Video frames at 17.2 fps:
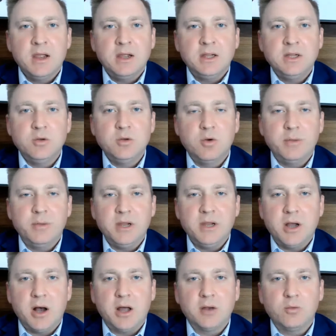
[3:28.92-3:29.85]
you will be
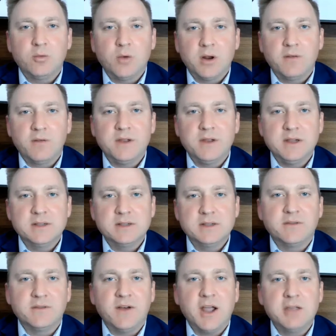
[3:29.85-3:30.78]
on one of these
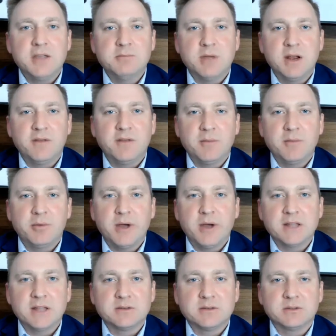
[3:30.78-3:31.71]
defined benefit
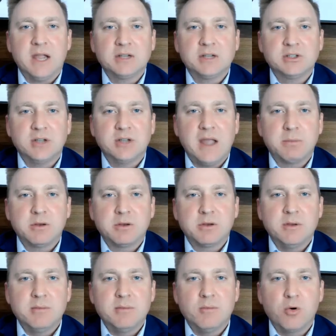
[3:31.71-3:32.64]
plans, which actually happen to
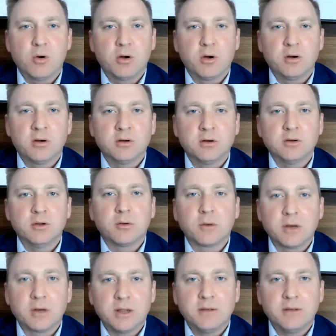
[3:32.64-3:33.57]
be more
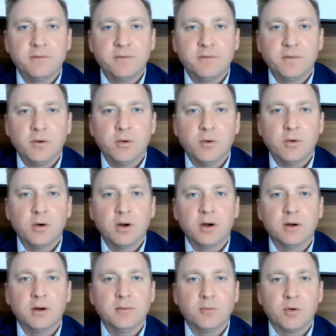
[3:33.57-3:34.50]
lucrative
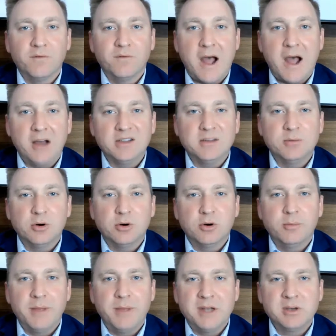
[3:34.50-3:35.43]
or more
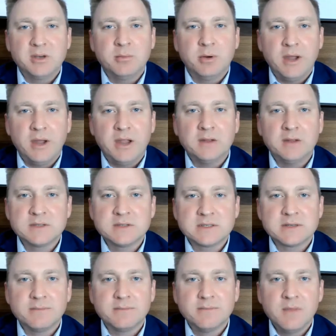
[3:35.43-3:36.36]
valuable pension
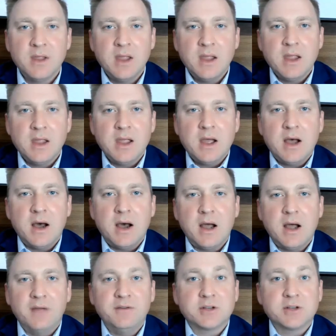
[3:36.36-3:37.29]
plans.
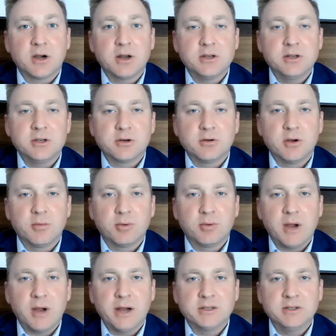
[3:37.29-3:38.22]
If you started your career
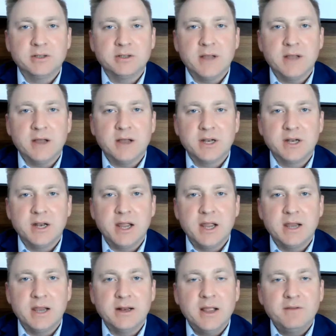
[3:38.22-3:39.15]
prior to
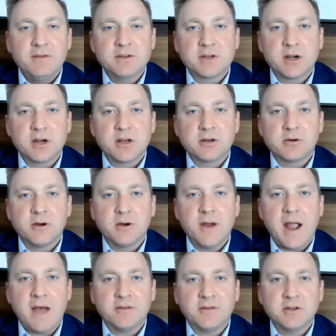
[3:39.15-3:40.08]
2008. If you started your career
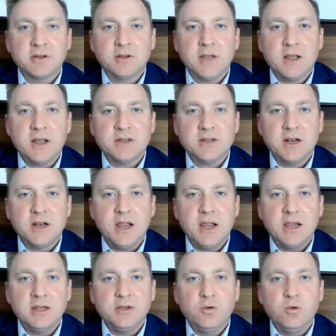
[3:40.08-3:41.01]
after
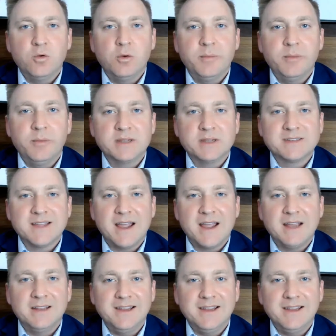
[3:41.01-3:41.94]
2008, you will be
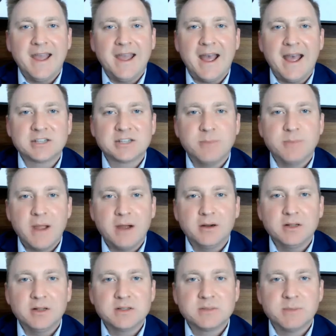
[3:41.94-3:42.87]
assigned the cash
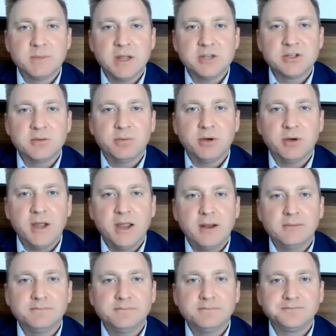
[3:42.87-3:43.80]
balance pension
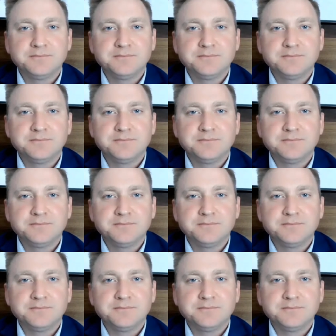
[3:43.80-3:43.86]
plan,